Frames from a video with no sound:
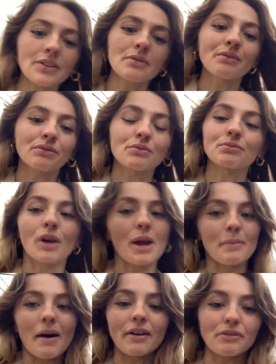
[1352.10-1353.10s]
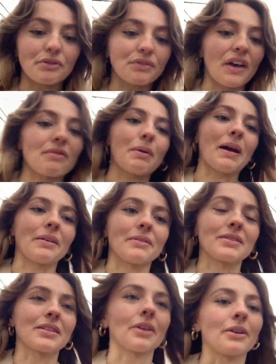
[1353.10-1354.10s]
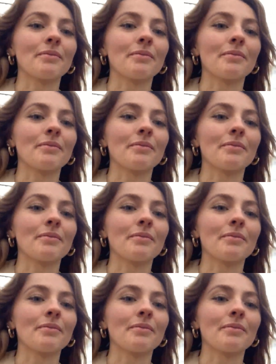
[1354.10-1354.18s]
one from Primark for £5, so